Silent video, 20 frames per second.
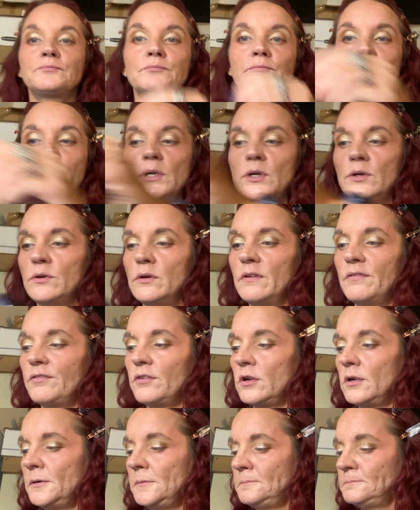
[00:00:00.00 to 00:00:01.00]

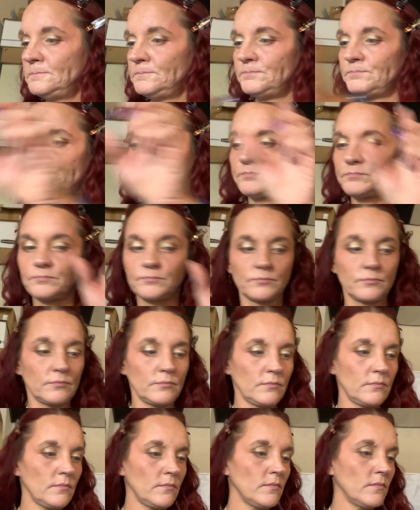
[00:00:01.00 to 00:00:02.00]
Beautiful.
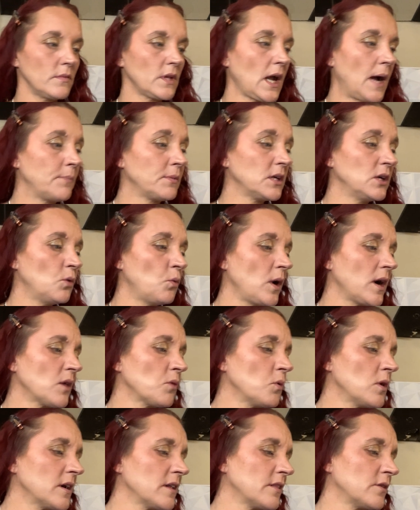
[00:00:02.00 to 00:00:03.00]
I'm gonna wear
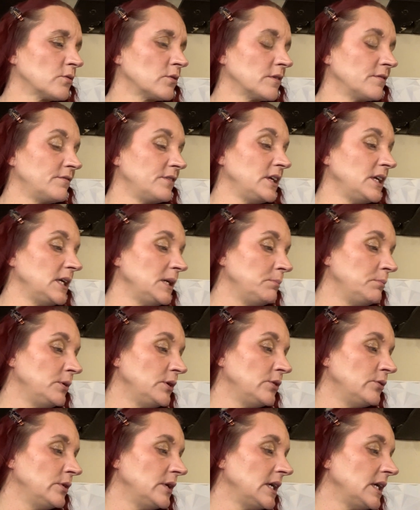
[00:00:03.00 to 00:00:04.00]
one of the Revie
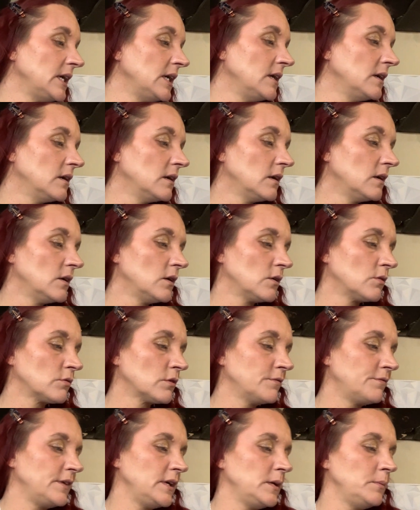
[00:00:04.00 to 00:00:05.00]
Beauty.
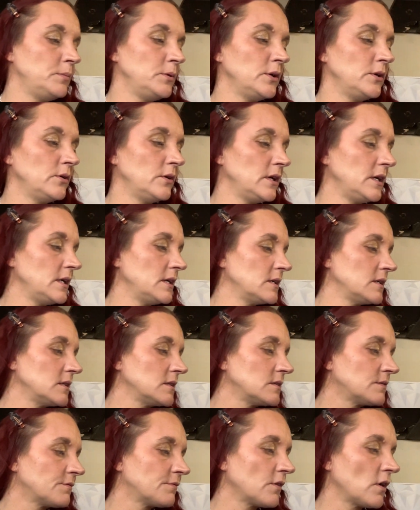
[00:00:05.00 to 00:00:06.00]
Revie Beauty
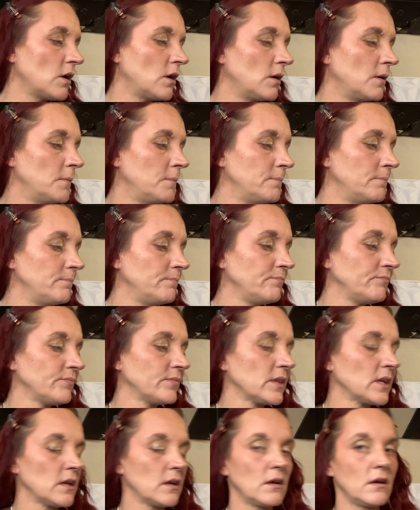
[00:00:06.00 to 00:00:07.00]
is from
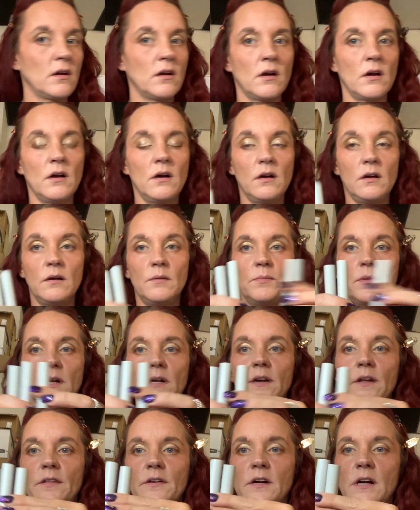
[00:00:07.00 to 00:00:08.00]

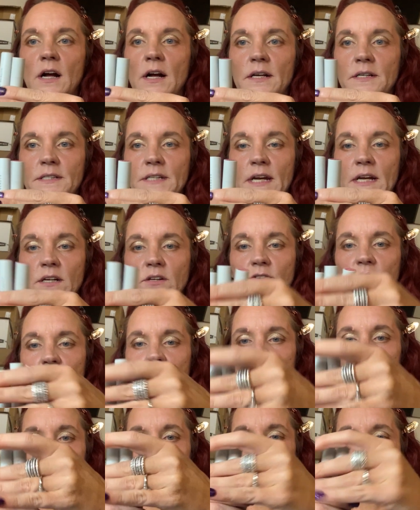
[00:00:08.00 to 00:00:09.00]
another content
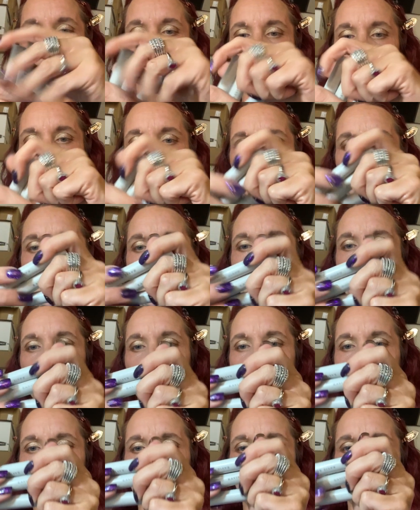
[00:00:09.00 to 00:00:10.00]
creator,
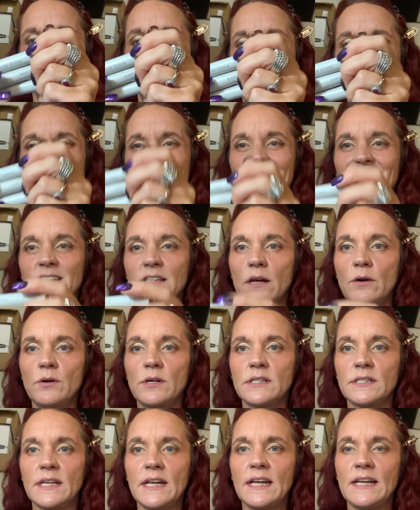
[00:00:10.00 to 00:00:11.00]
Allie Gines. I want
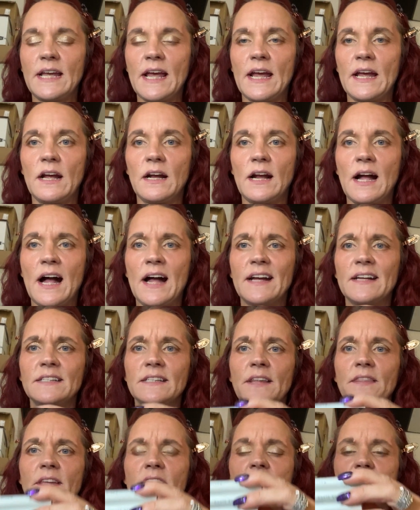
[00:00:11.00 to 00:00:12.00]
to say Gines.
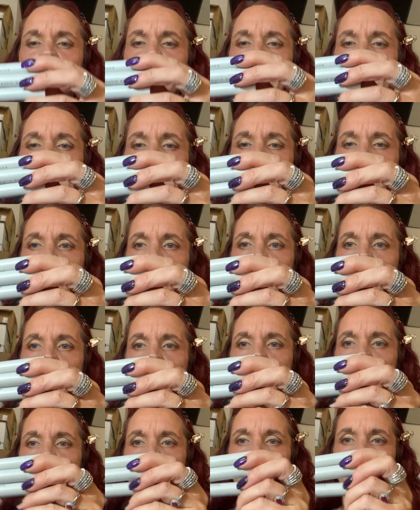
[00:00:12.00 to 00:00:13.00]
I think it's Gines.
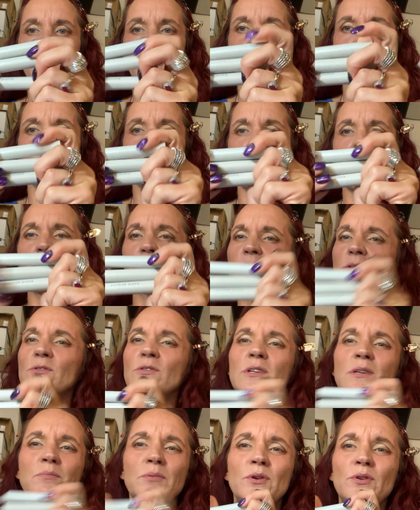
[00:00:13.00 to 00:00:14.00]
They're
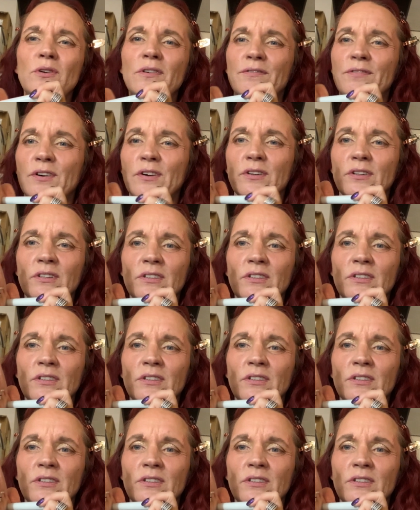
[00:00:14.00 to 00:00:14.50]
absolutely beautiful.